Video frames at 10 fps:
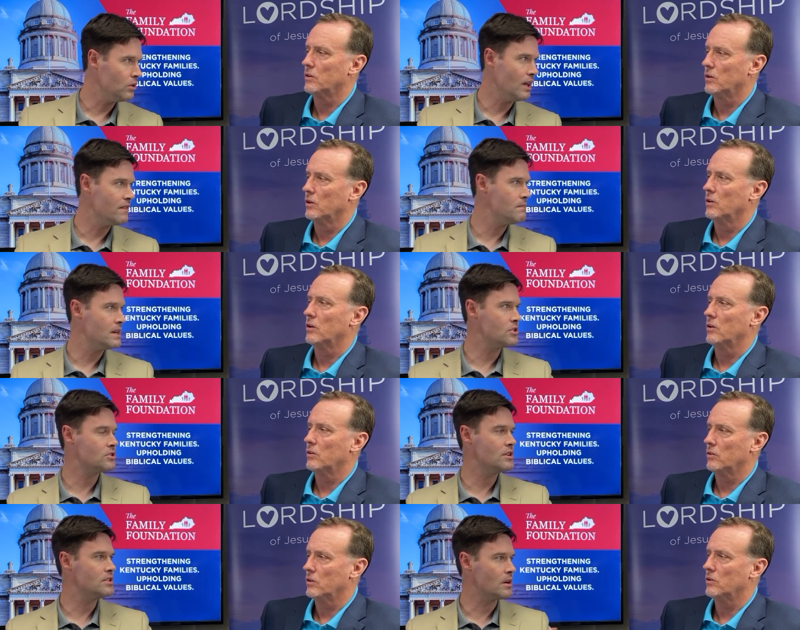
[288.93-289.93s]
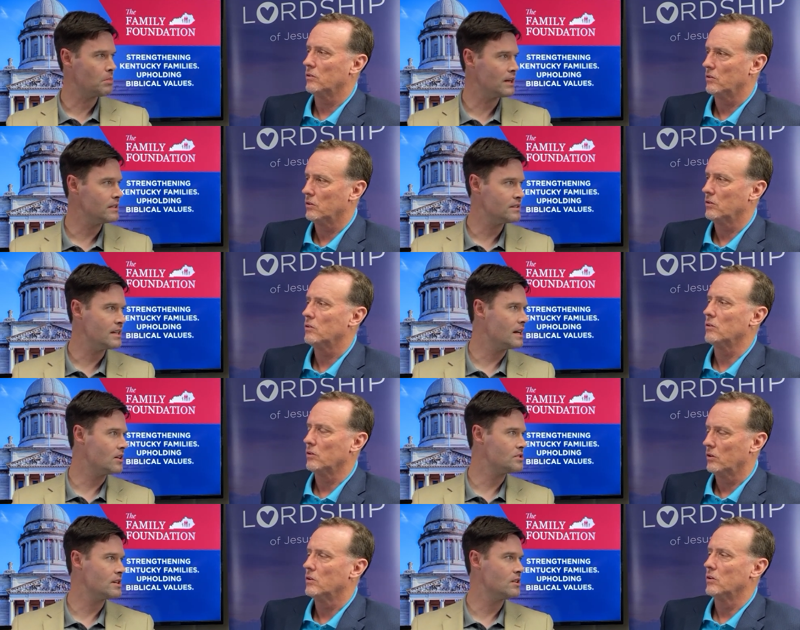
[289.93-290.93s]
Speaker 1: life ministries, our pregnancy care
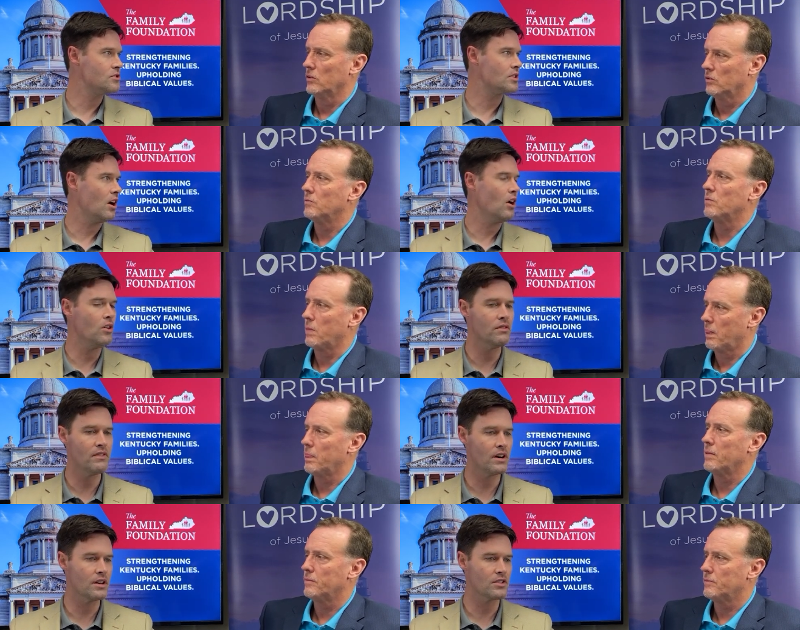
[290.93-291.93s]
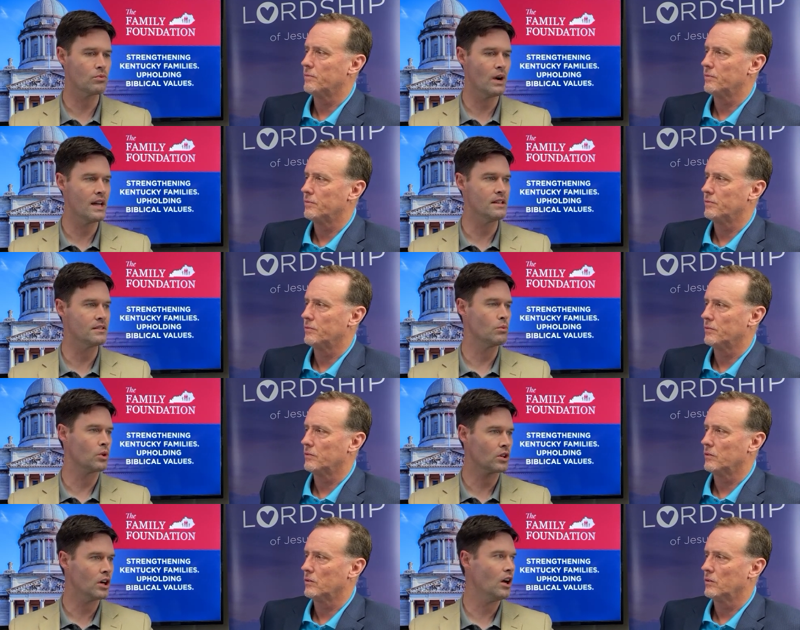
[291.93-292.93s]
centers, all the various ways that we're
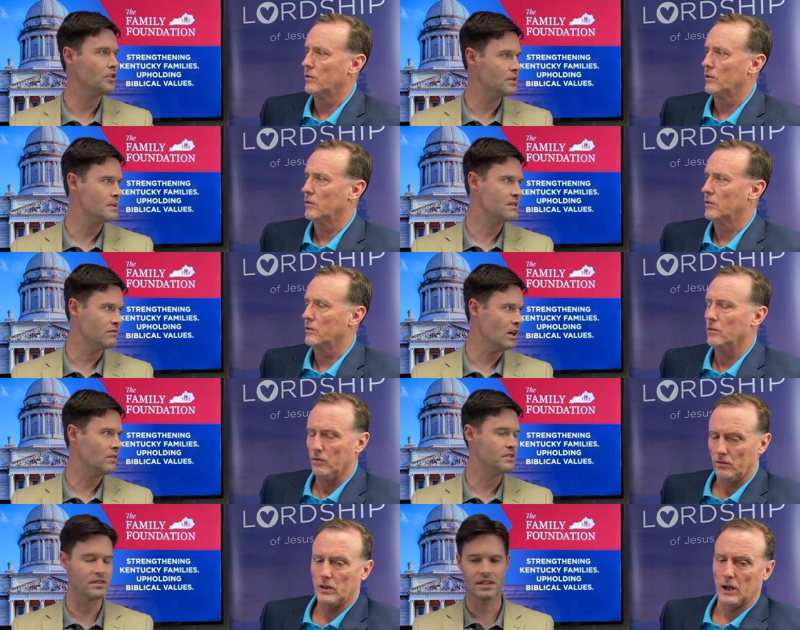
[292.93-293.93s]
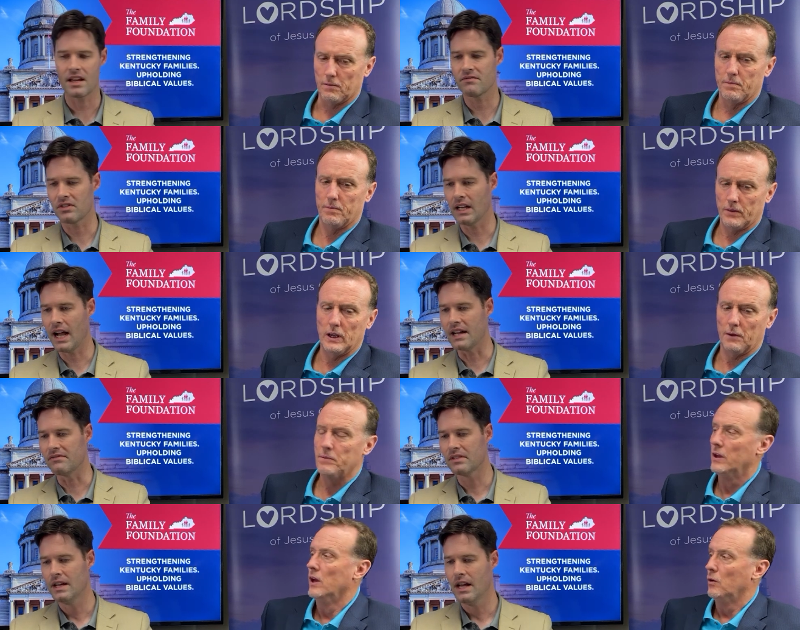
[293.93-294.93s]
called to be involved to stand yeah. for life.
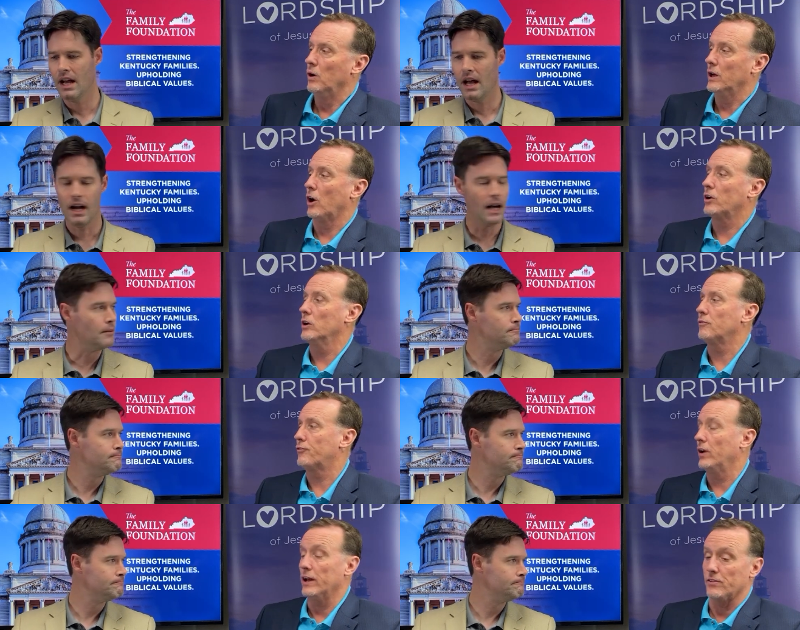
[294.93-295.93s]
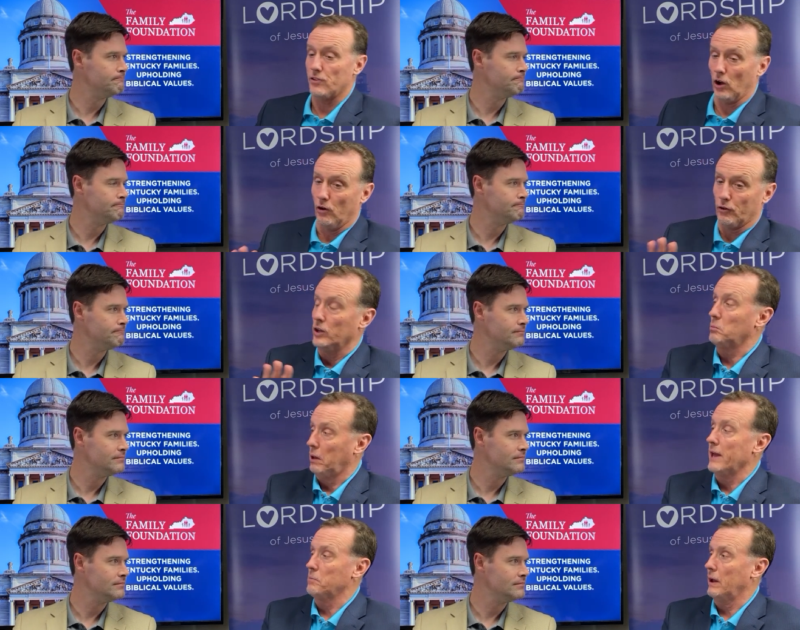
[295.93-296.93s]
Speaker 2: Well, and our um, good friends over at
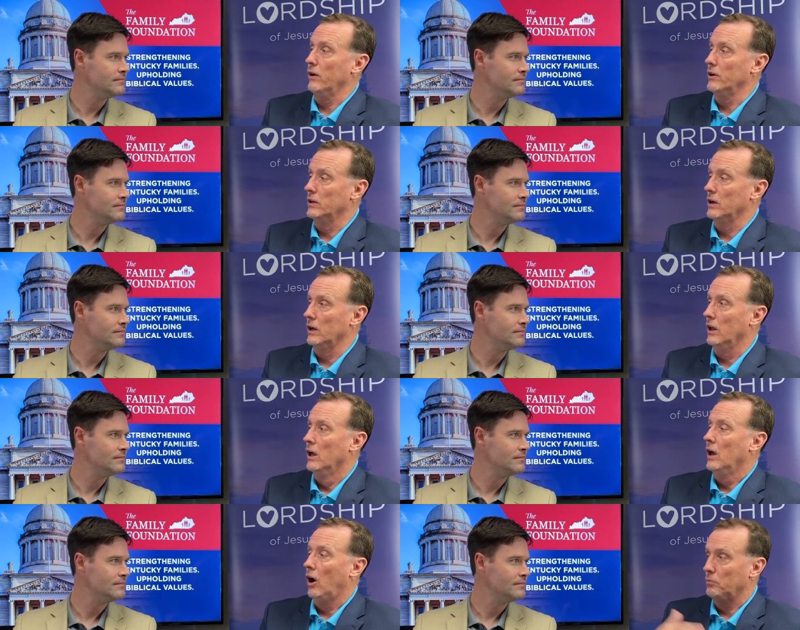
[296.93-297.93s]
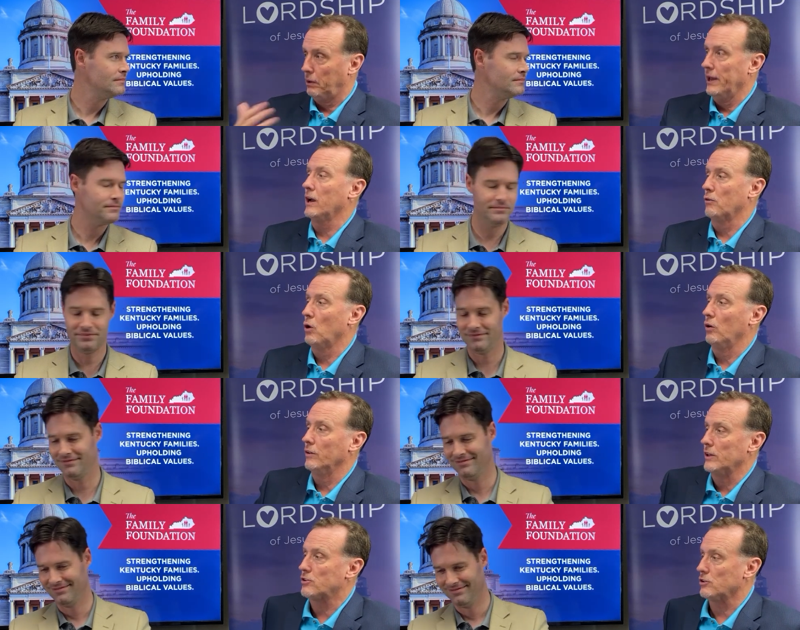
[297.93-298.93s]
Planned Parenthood are playing a role in
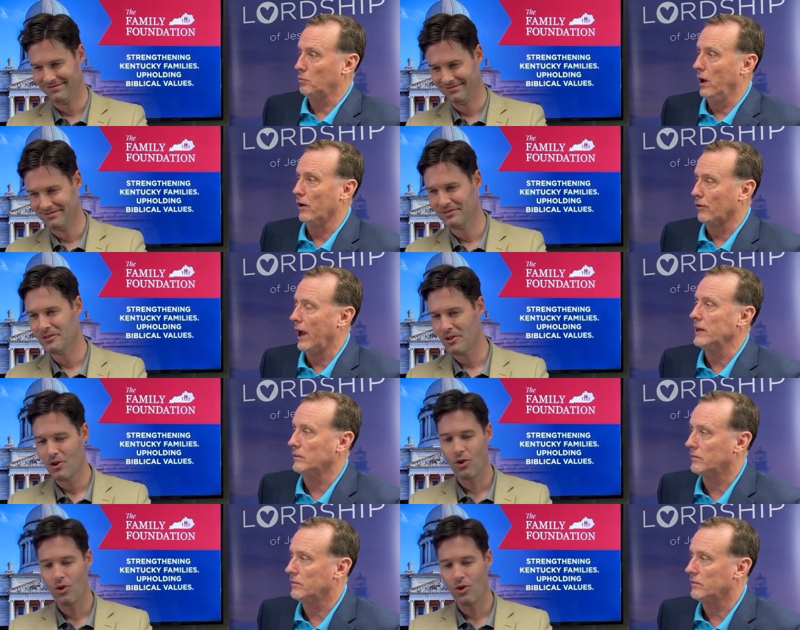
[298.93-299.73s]
this as well, right?